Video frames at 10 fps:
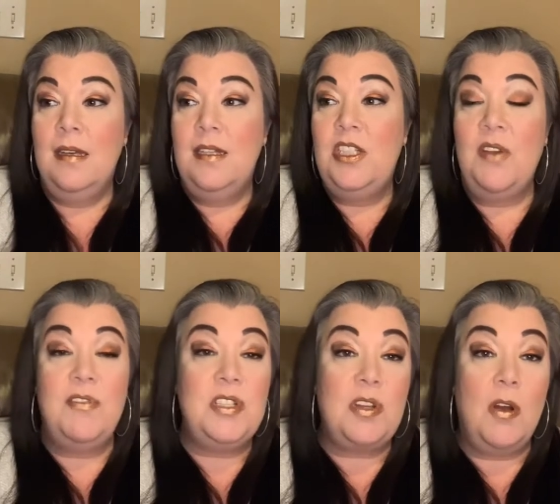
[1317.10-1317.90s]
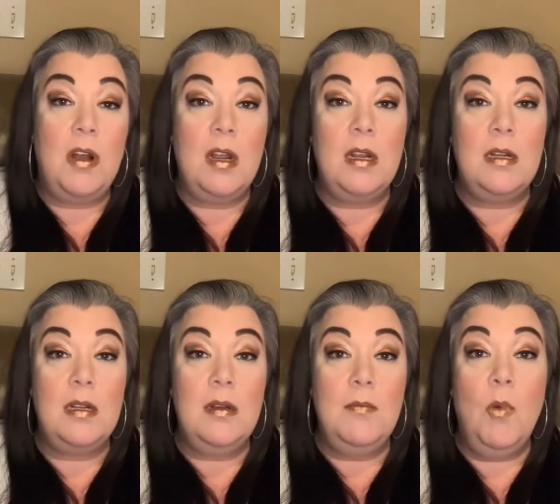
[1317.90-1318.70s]
Jeffree
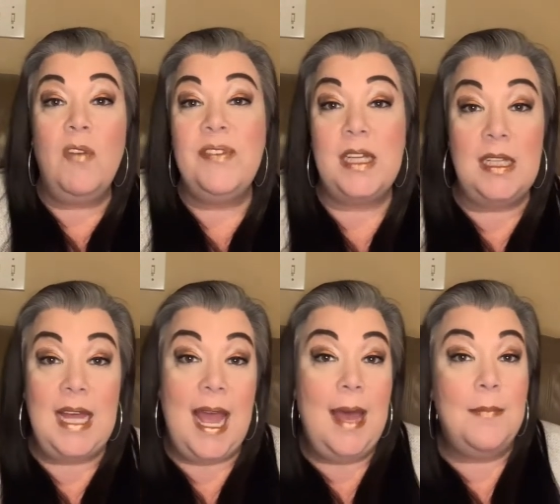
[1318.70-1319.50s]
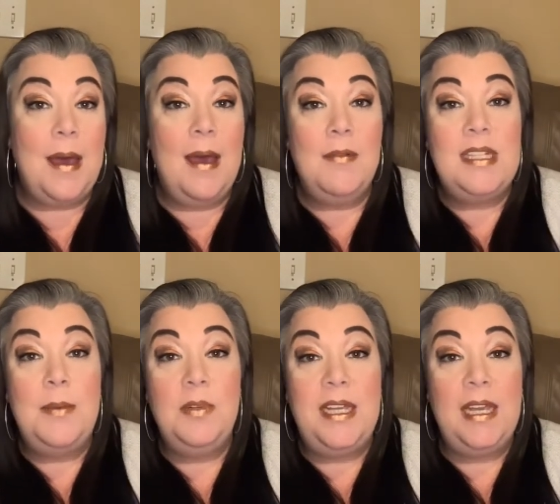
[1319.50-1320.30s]
Star Morphe collab. I was
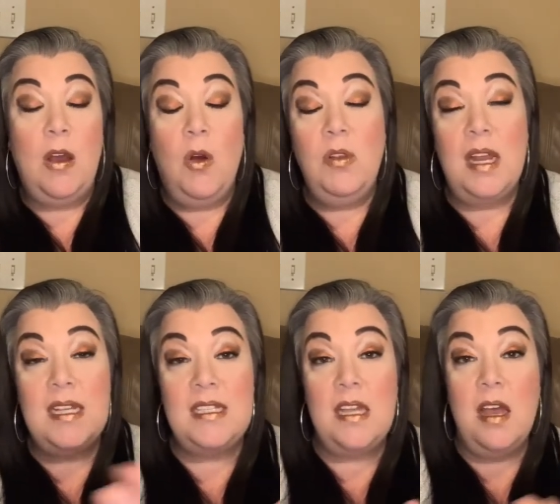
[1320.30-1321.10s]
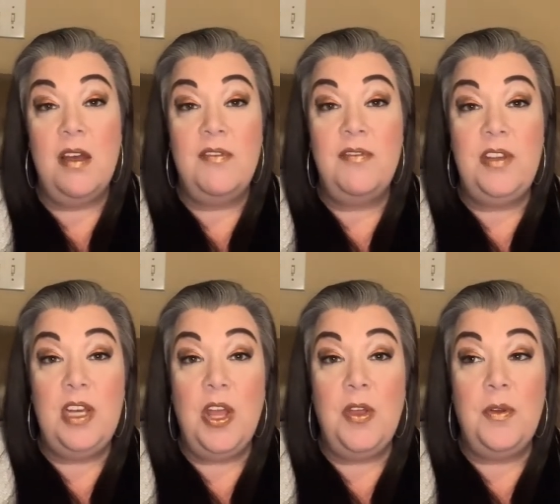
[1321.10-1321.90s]
able to get a whole lot of stuff, you
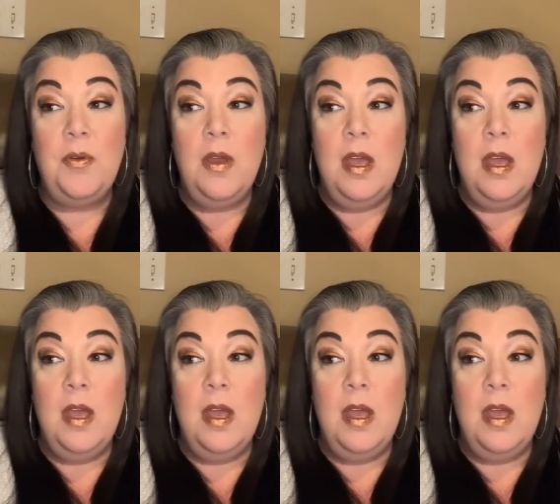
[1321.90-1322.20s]
know,